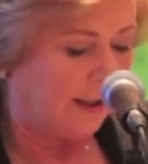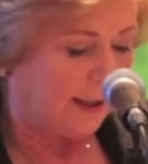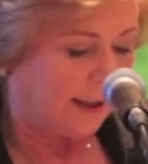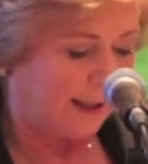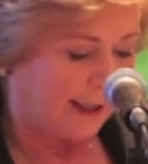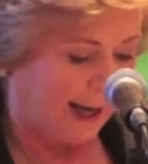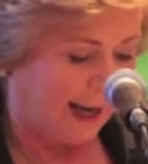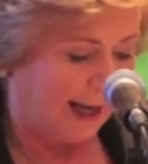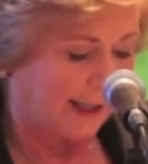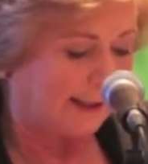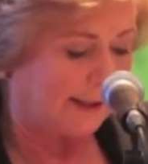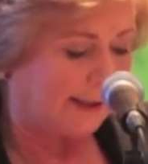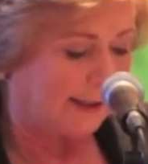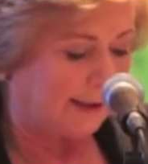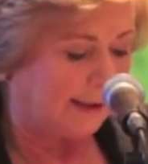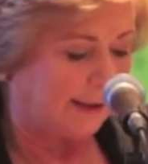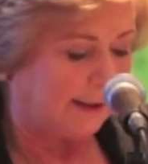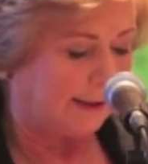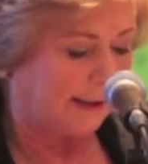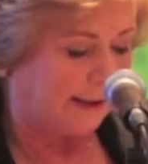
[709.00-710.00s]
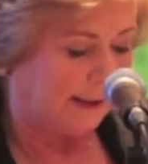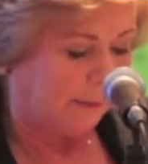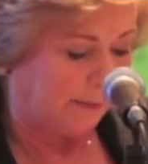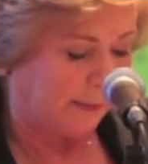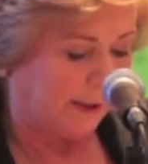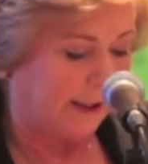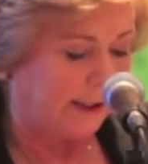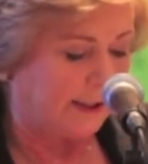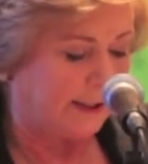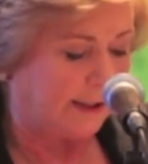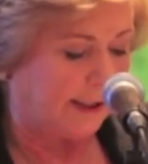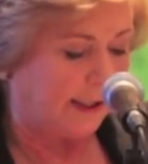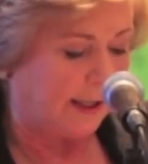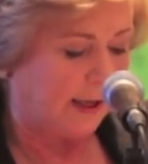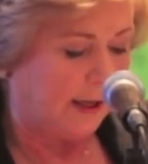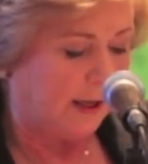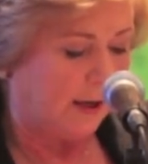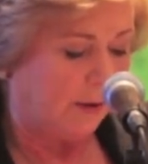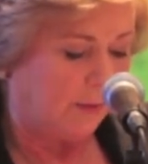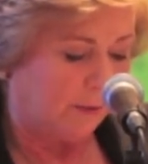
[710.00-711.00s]
class, disability,
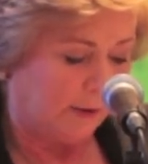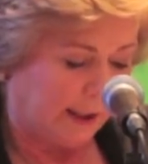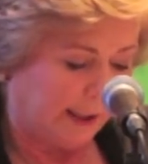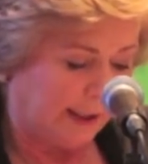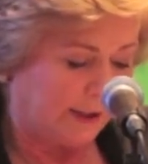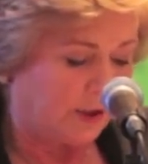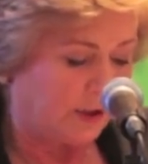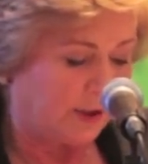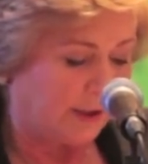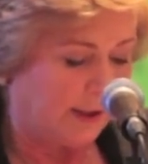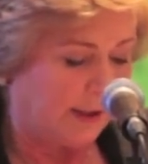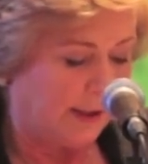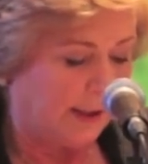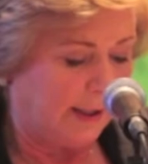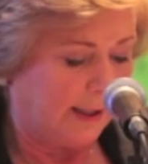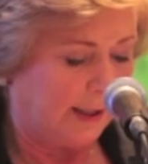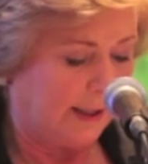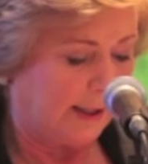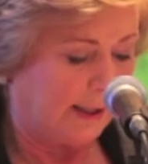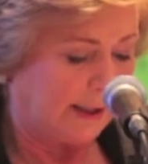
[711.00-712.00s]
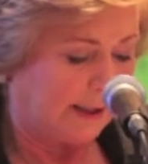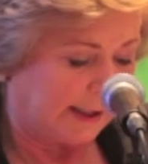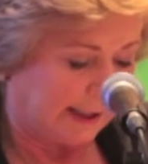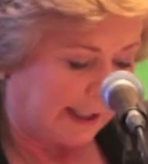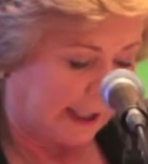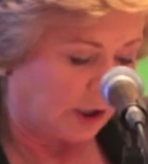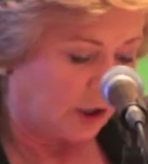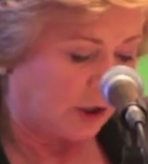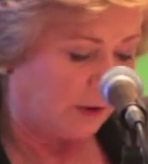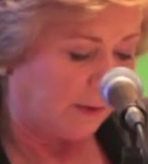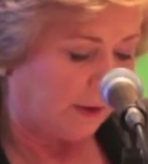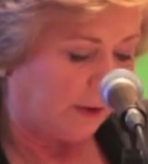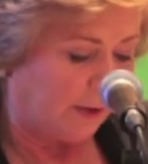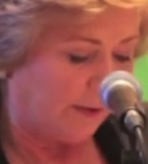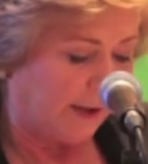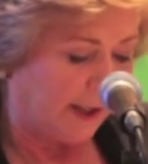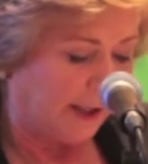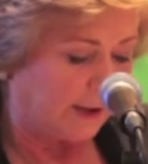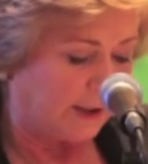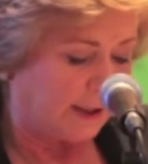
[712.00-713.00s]
religion, sexual
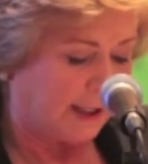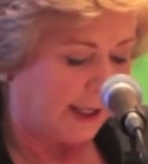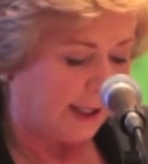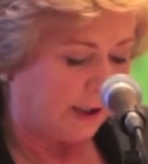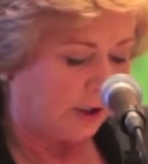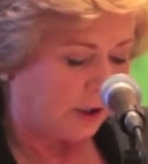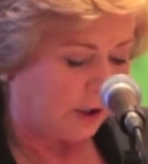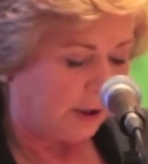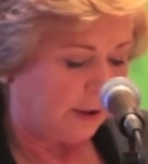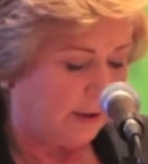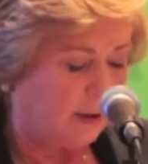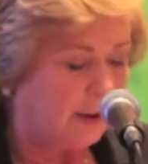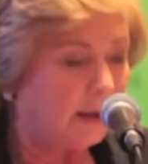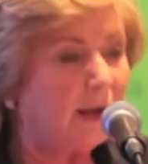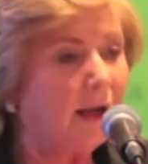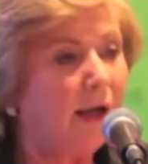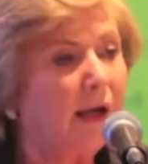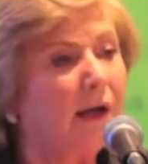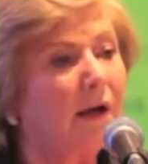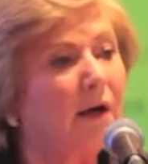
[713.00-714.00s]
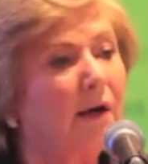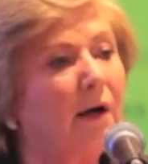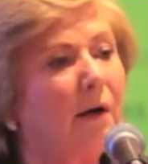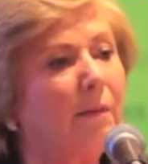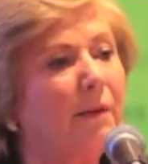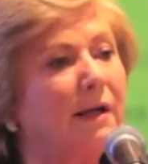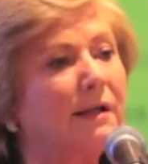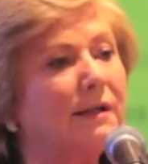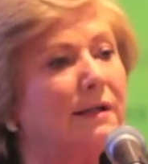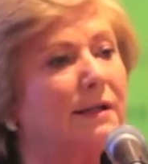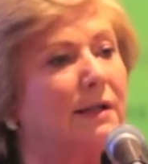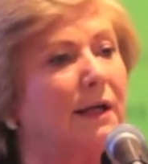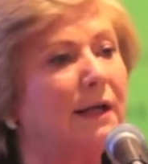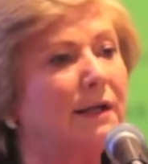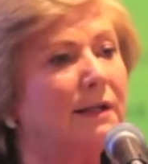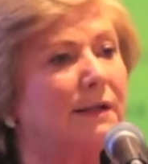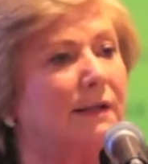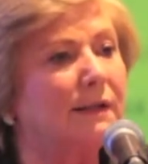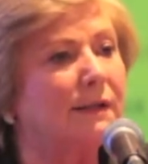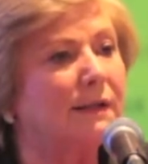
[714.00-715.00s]
orientation, economic
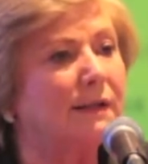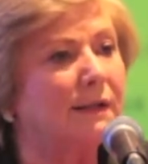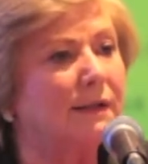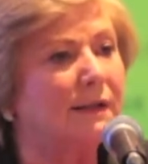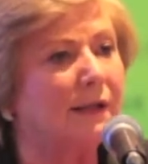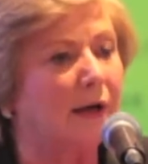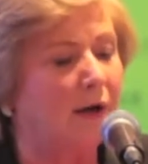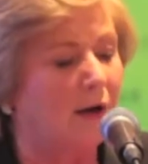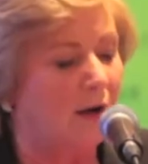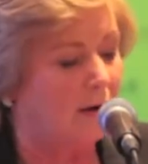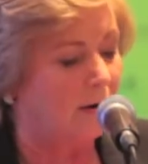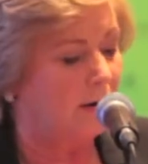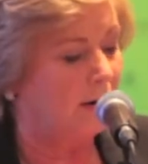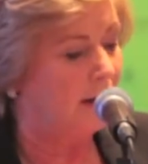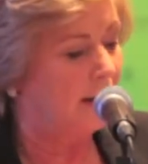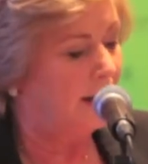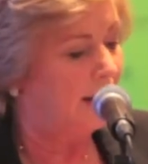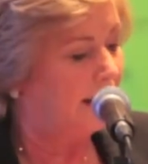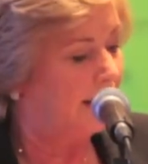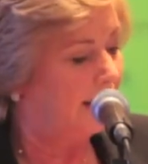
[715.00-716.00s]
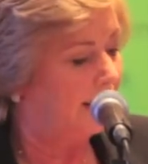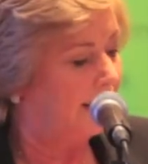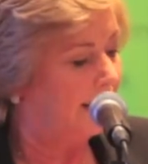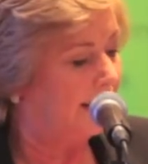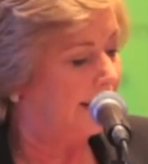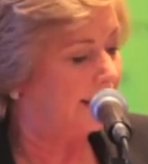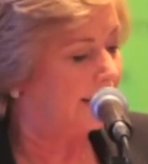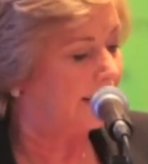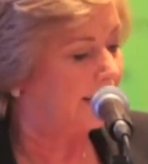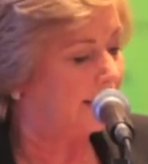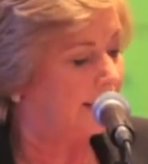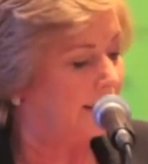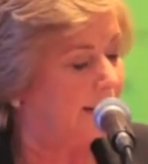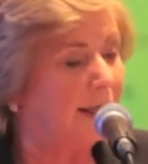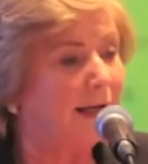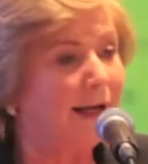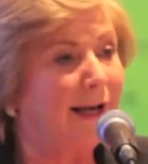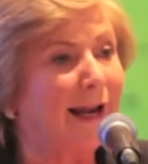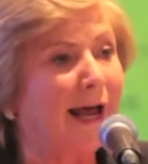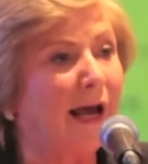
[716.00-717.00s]
status. It's a long list.
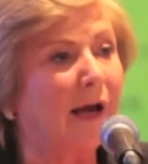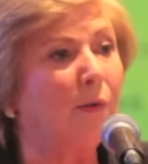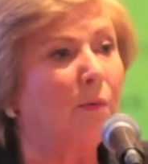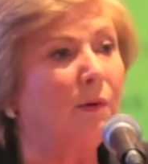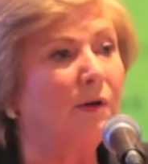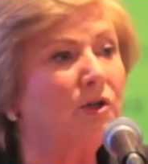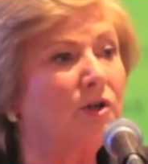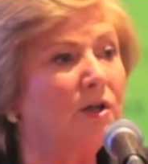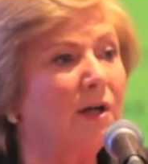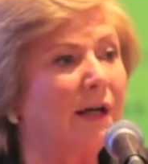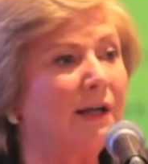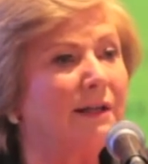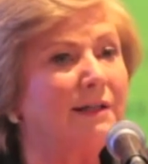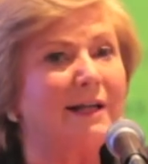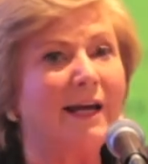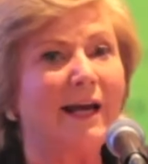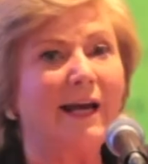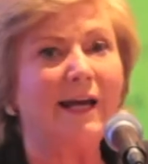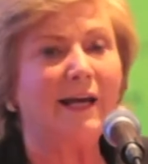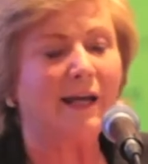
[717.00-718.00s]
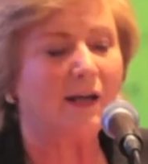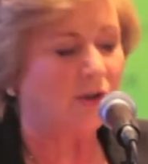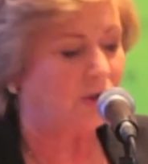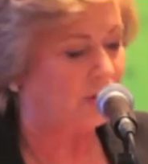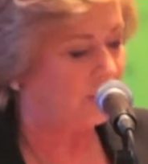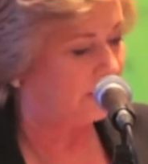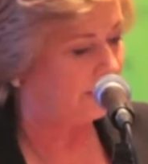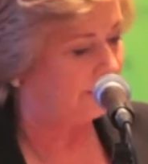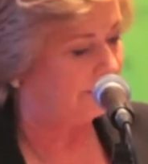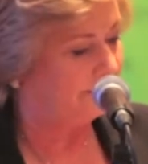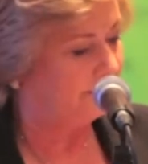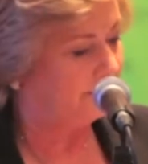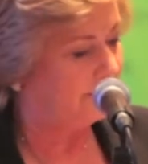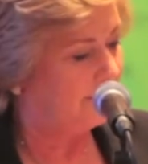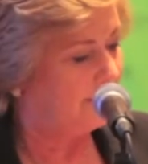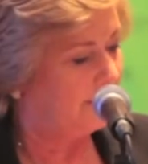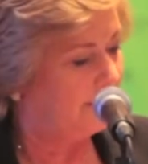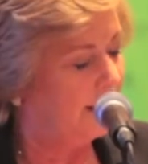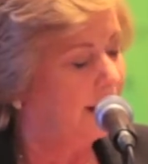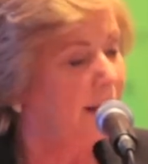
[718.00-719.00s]
Language and age.
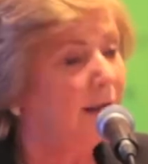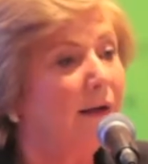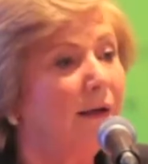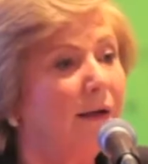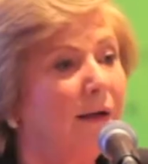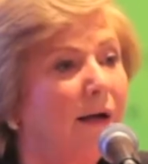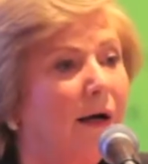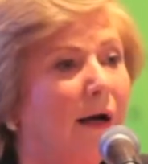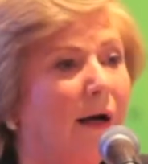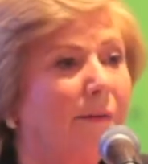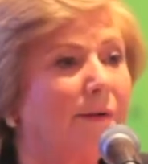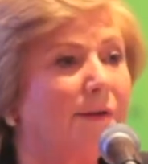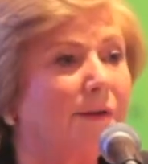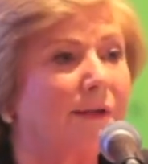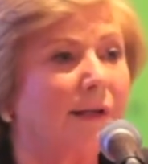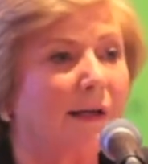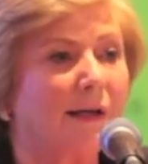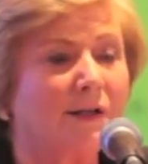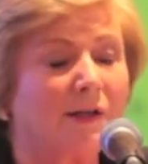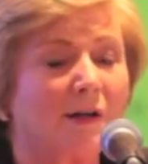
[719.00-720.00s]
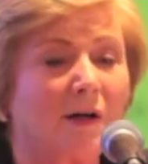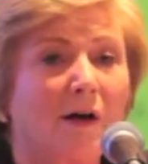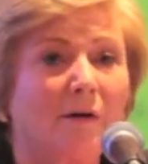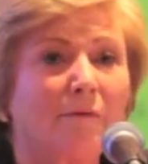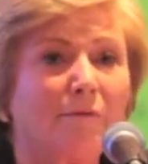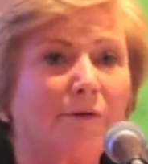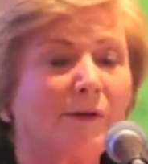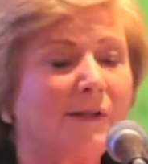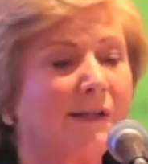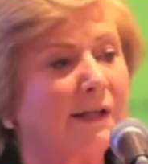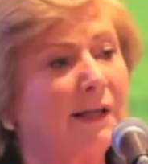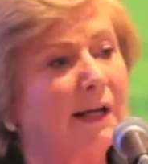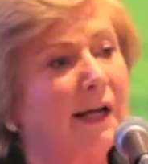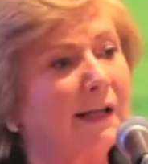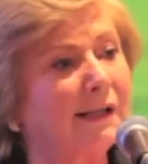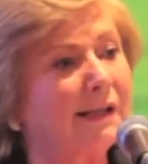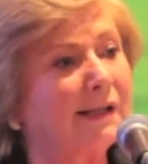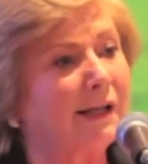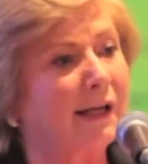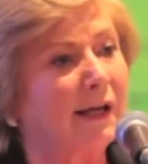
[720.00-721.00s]
I was at a conference in
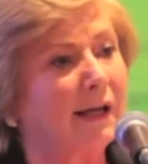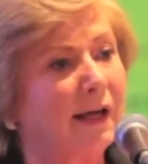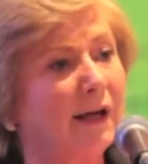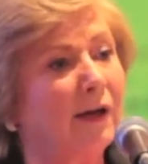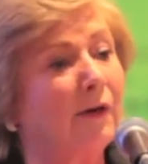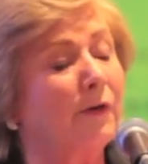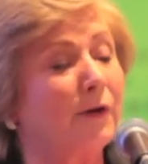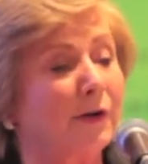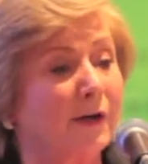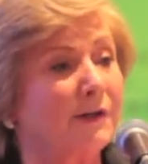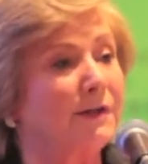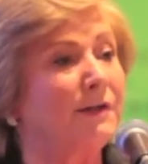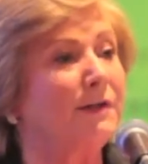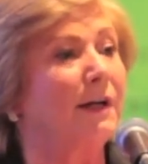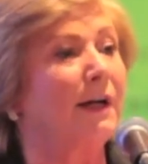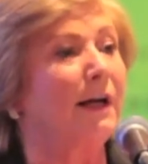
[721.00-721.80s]
Helsinki on Thursday,